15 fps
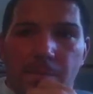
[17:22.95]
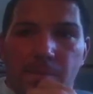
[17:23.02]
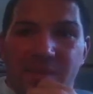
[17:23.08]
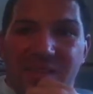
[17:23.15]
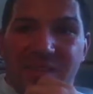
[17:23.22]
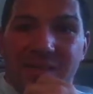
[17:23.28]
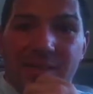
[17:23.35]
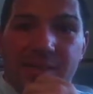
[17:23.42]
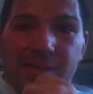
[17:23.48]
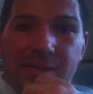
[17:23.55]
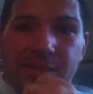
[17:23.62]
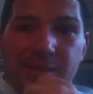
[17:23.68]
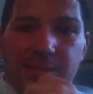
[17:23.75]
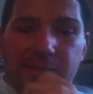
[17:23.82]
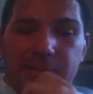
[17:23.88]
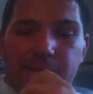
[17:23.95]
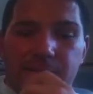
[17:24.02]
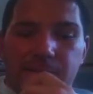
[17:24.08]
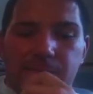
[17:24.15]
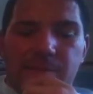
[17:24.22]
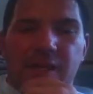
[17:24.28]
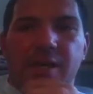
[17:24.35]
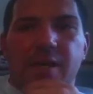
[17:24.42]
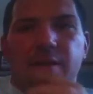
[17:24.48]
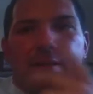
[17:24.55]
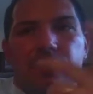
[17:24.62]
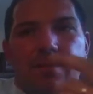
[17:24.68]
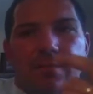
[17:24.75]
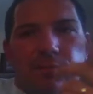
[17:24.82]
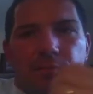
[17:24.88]
but they did it,
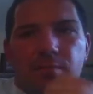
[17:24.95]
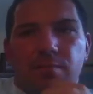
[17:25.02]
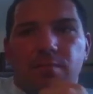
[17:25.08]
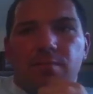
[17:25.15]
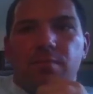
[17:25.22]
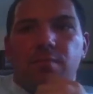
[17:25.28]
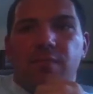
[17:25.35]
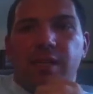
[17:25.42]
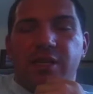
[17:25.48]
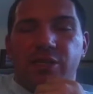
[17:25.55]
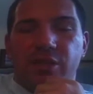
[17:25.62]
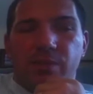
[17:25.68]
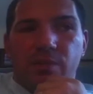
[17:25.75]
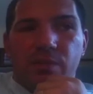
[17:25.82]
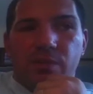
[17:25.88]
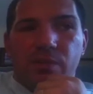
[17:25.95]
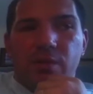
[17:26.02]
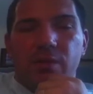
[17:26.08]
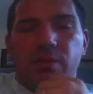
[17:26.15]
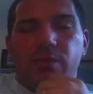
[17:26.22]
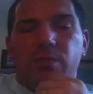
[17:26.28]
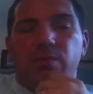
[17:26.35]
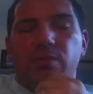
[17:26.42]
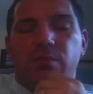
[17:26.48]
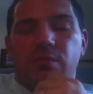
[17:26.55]
and that ship was one of them.